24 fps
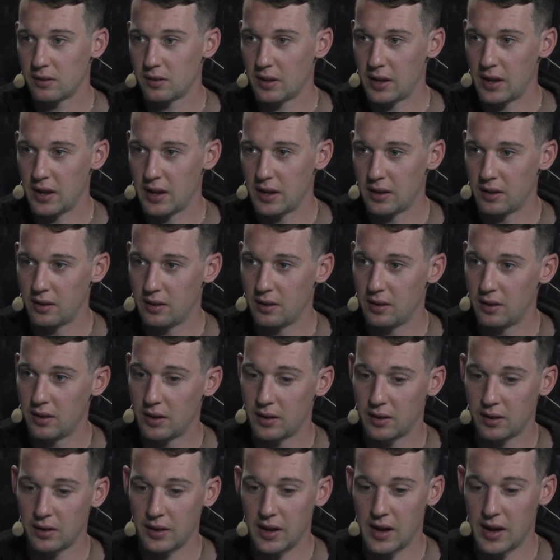And
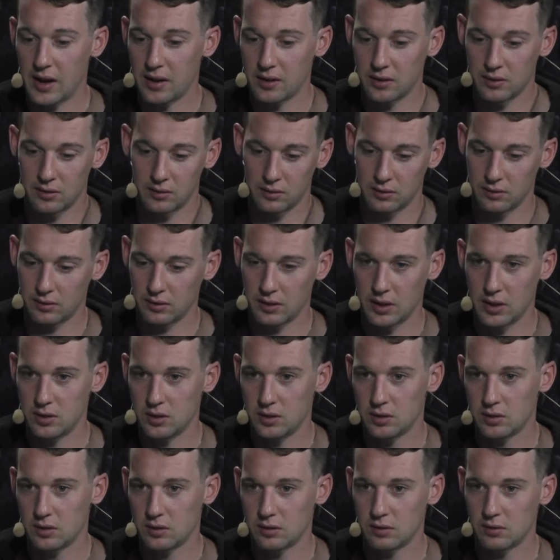yeah, it's
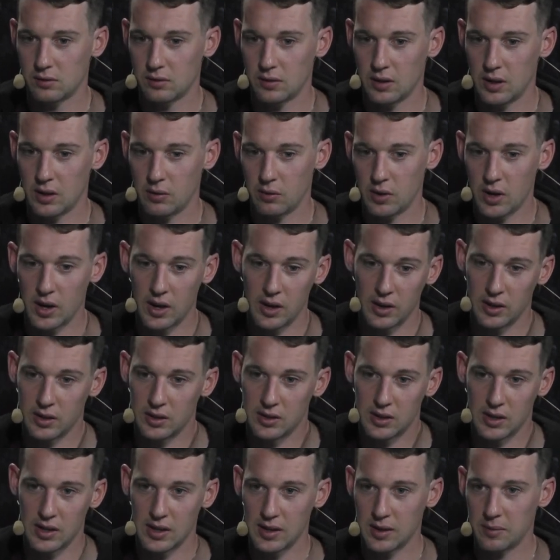just, we got a
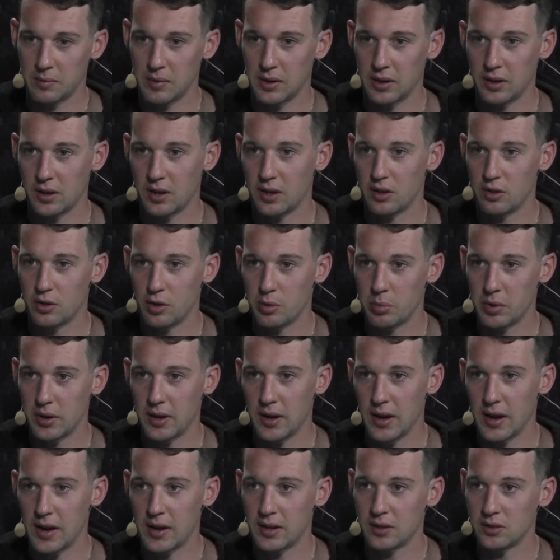good team and good group of
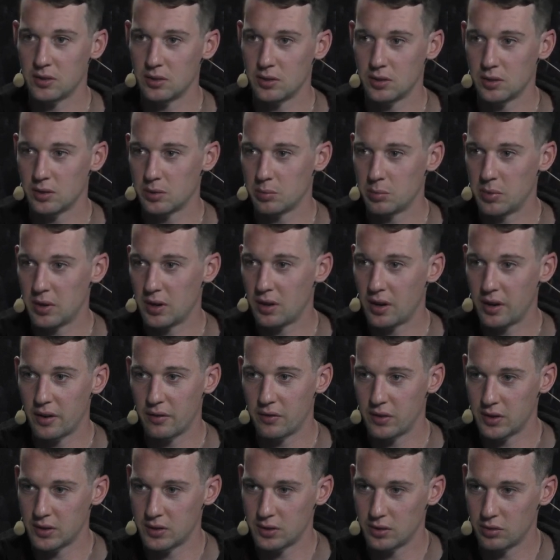guys, so it's been a lot
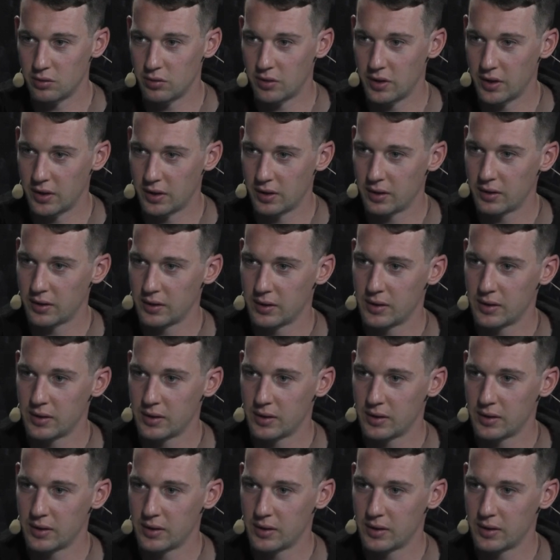of fun so far.